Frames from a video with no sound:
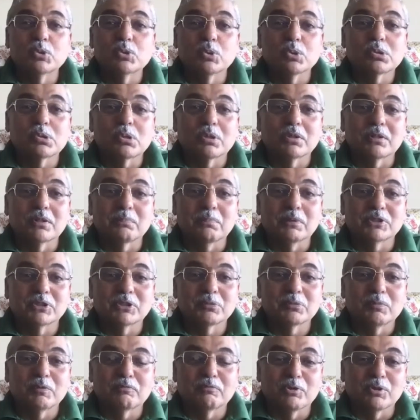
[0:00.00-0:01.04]
knows all the pitches
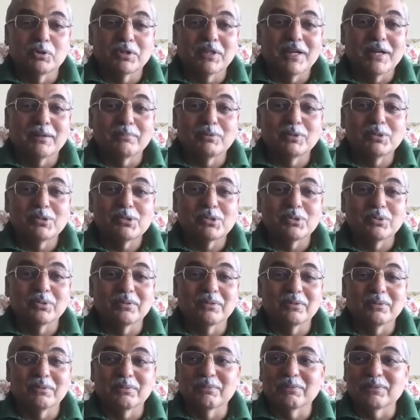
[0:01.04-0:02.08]
before they happen.
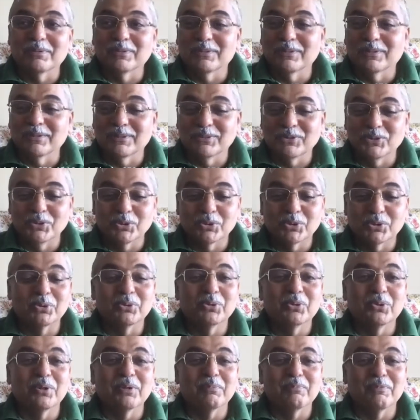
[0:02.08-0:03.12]
So you should
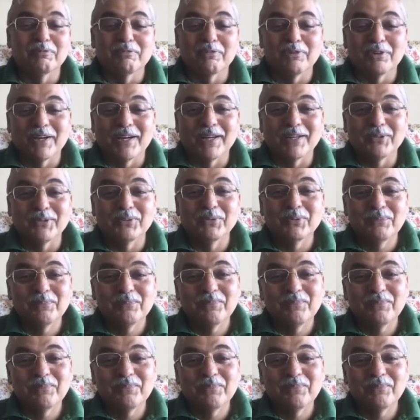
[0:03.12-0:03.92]
know it before I do.